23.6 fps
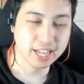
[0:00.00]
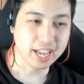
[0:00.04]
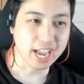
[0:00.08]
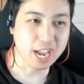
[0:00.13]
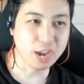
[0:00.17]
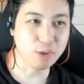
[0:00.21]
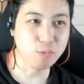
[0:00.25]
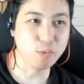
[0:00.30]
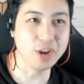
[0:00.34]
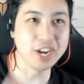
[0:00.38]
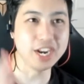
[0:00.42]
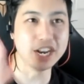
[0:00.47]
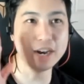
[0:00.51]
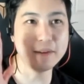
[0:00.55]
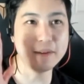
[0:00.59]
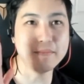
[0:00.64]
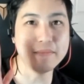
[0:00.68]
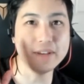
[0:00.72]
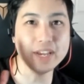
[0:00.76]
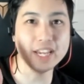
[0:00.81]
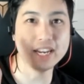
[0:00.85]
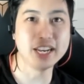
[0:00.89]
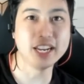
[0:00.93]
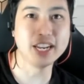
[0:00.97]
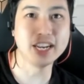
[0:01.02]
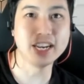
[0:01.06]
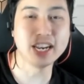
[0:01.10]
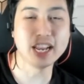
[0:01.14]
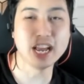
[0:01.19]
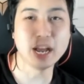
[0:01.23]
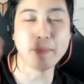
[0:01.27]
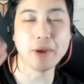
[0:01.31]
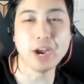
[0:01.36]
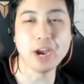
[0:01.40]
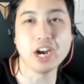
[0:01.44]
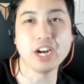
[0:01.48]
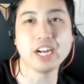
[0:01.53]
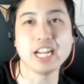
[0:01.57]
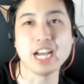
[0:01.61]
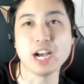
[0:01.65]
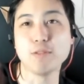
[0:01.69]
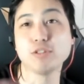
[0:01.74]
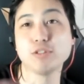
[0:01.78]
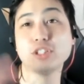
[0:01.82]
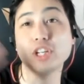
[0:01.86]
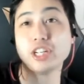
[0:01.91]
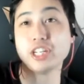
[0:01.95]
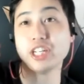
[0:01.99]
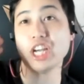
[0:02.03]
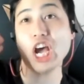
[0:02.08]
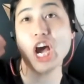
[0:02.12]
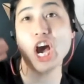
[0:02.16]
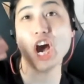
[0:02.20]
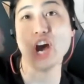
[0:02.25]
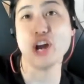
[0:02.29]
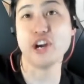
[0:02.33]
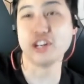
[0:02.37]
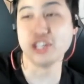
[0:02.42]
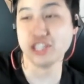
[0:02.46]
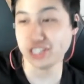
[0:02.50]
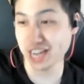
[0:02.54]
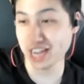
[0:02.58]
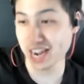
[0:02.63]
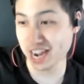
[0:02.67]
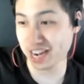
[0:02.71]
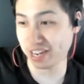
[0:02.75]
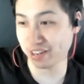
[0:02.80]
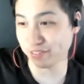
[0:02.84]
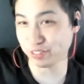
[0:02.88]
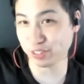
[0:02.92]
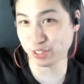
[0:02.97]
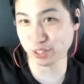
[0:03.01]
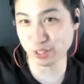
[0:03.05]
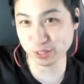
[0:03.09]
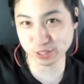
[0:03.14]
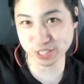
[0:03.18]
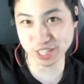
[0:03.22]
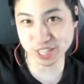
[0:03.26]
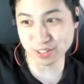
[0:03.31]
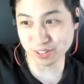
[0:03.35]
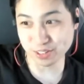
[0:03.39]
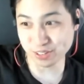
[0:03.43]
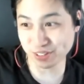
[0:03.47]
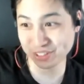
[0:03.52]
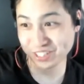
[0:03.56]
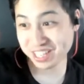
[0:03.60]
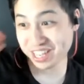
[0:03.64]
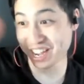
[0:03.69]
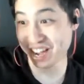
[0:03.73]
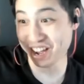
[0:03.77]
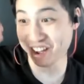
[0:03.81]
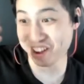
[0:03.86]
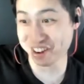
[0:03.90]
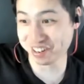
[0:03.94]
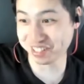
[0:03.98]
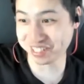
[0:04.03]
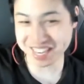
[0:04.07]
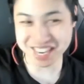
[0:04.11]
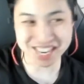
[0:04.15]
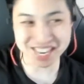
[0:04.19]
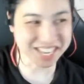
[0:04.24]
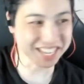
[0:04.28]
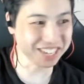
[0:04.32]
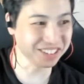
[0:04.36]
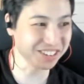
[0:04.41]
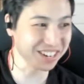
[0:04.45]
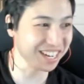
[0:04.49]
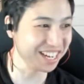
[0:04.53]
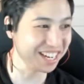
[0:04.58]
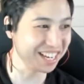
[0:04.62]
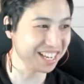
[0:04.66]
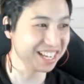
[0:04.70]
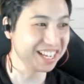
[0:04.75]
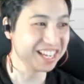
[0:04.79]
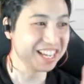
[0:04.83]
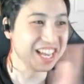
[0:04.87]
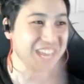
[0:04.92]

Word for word: I went up, and then apparently I was on the other side of the hotel, the other side, right?